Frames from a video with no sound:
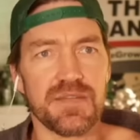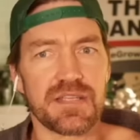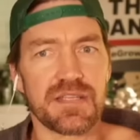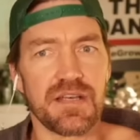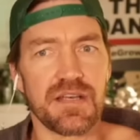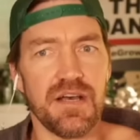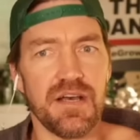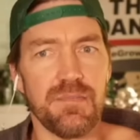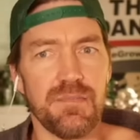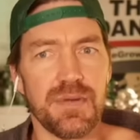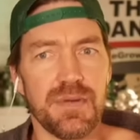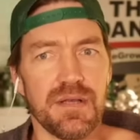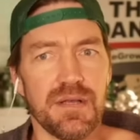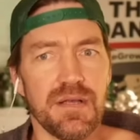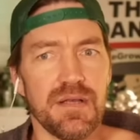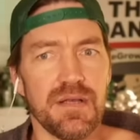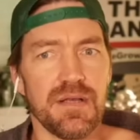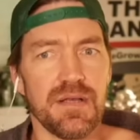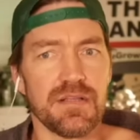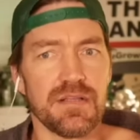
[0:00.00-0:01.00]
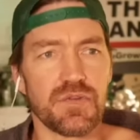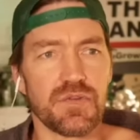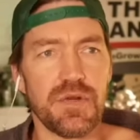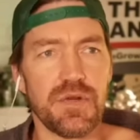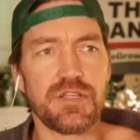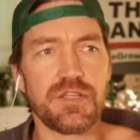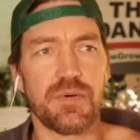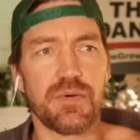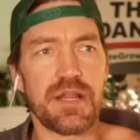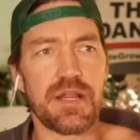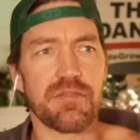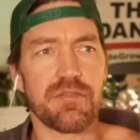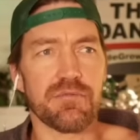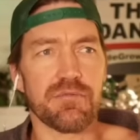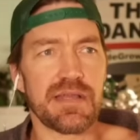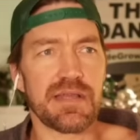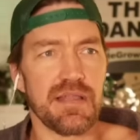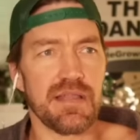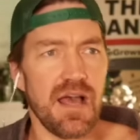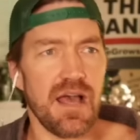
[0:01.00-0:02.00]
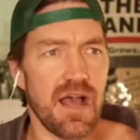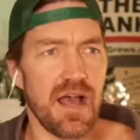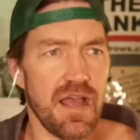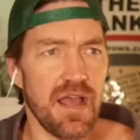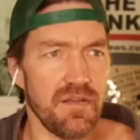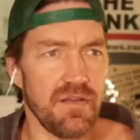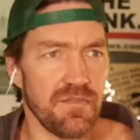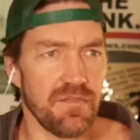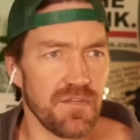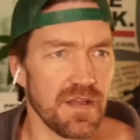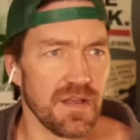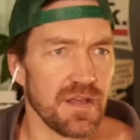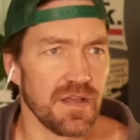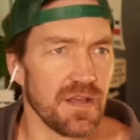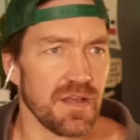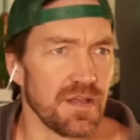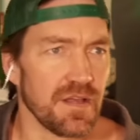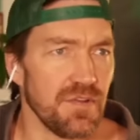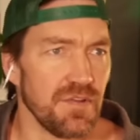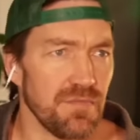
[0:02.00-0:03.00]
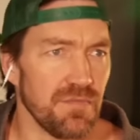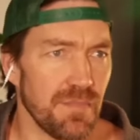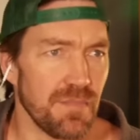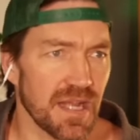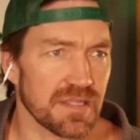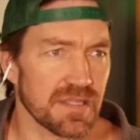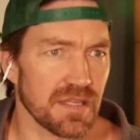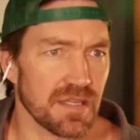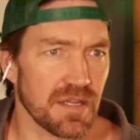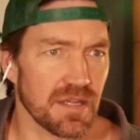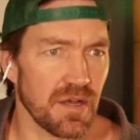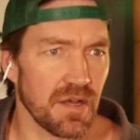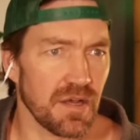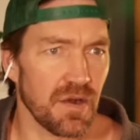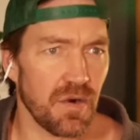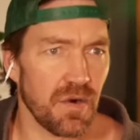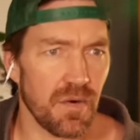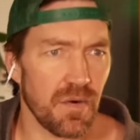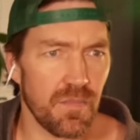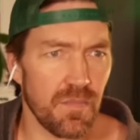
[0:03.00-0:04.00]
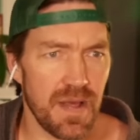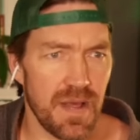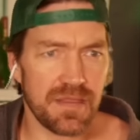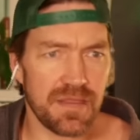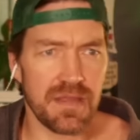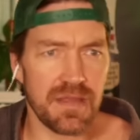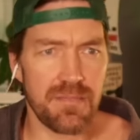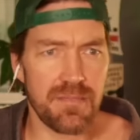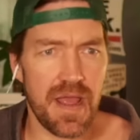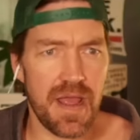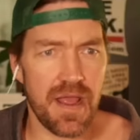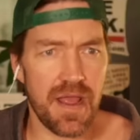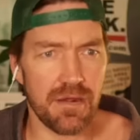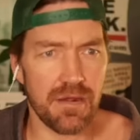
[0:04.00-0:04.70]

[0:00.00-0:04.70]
Cup, 2023 live. New Mexico, Method Man,